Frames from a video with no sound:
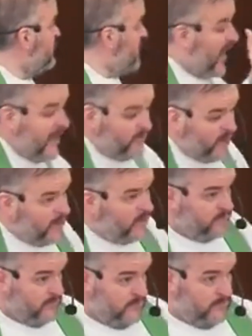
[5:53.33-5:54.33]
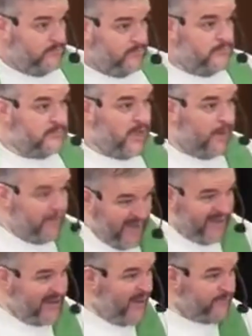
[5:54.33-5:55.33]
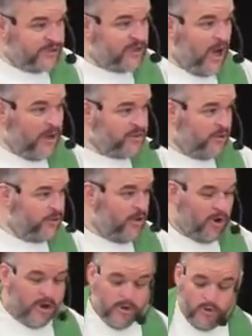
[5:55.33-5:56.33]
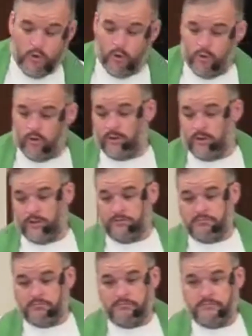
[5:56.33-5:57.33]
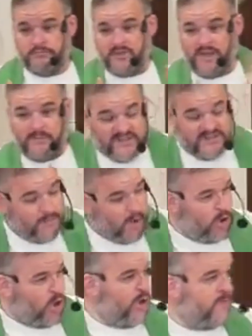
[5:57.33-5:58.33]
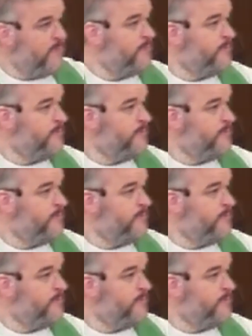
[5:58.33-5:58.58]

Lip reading: David, a man after God's own heart, who commits murder,